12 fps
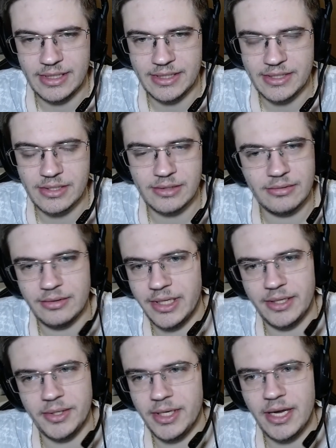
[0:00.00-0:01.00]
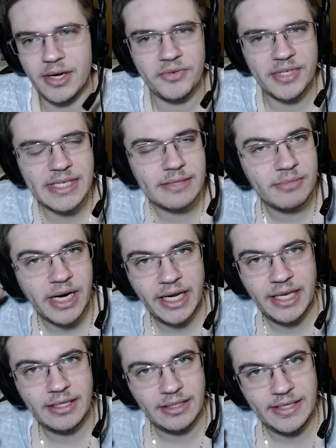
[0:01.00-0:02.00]
So Aaron's
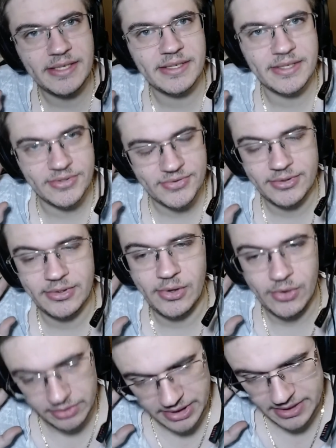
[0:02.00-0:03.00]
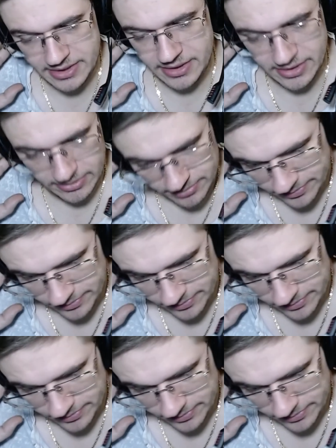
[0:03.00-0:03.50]
mind is already